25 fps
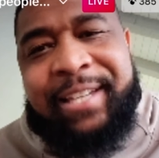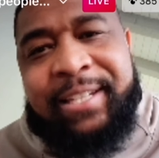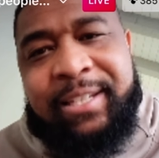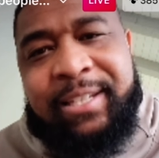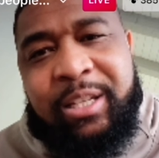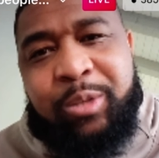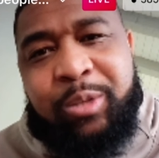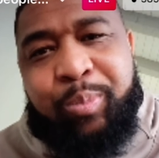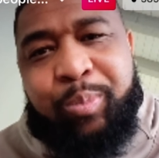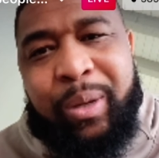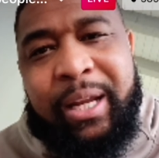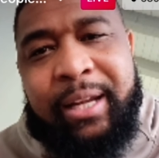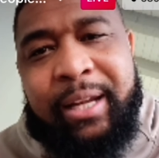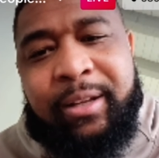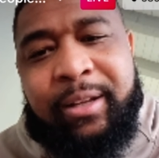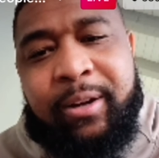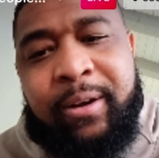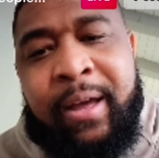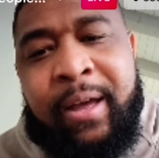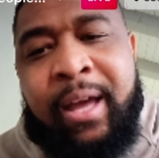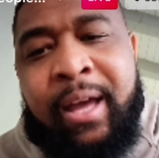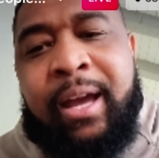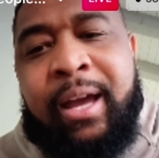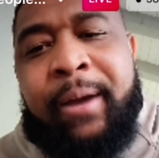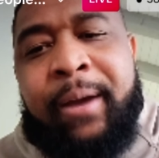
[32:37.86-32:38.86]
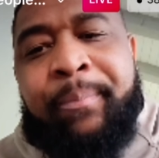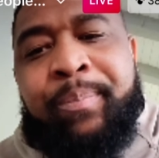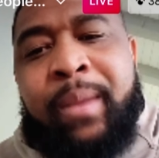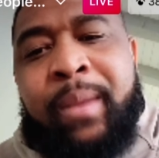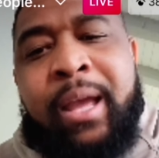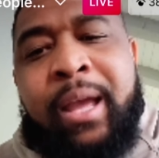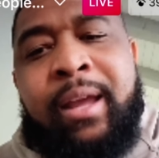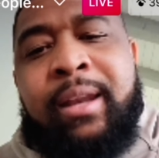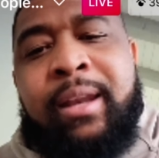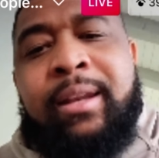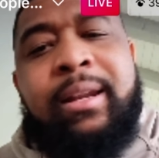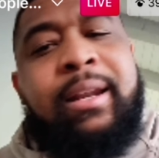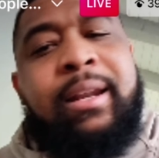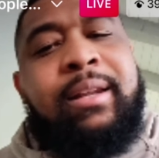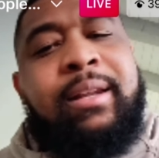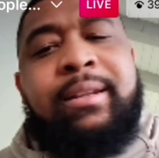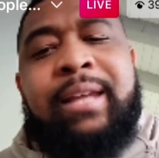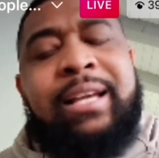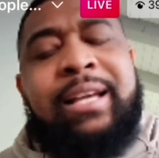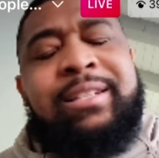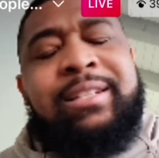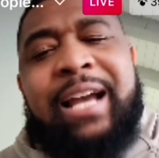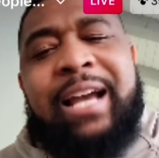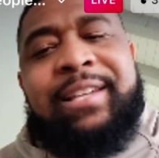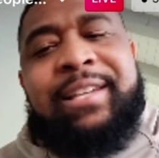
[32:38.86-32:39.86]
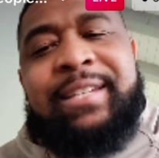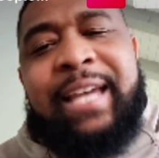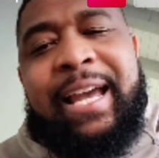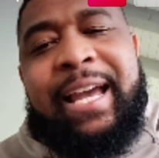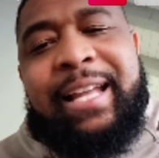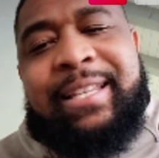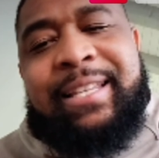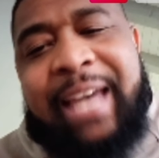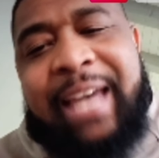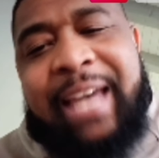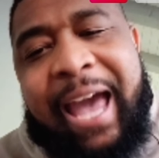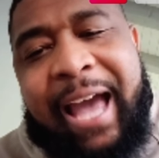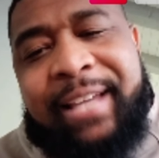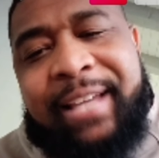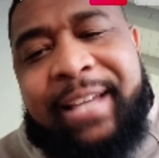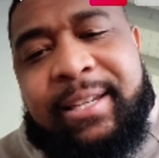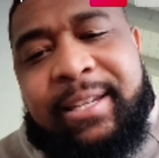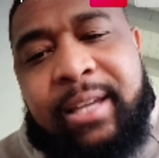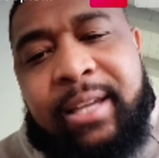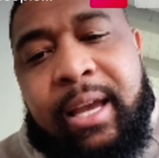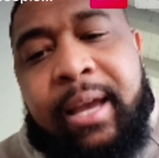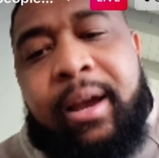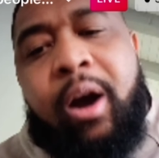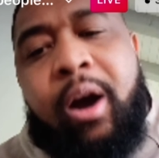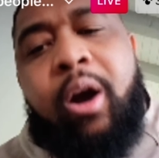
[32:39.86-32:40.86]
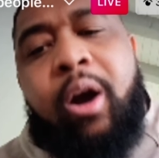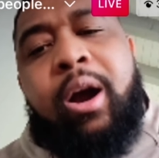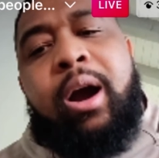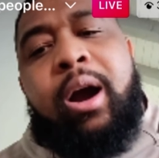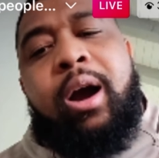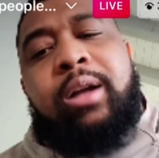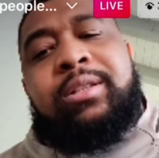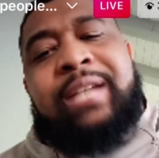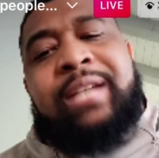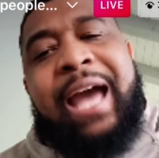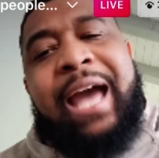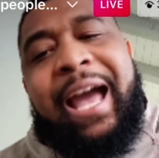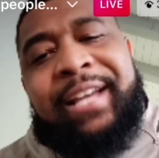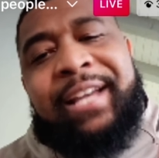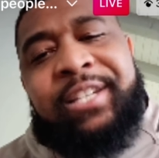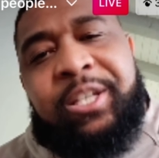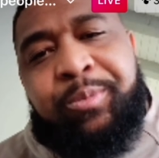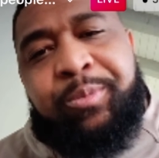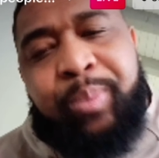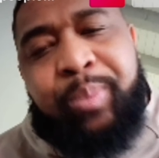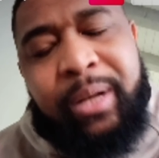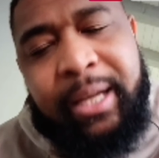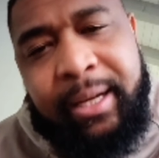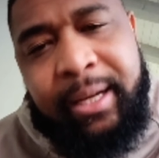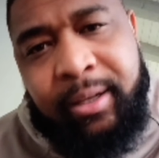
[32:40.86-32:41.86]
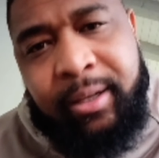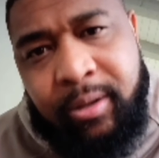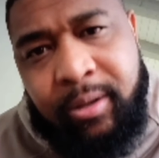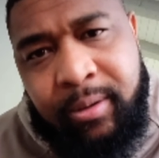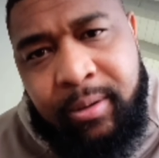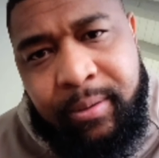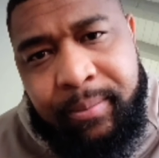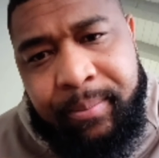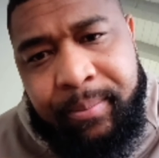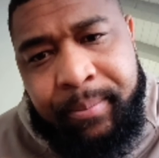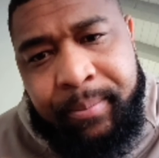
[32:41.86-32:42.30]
is political. That's like saying taxes. Are taxes political?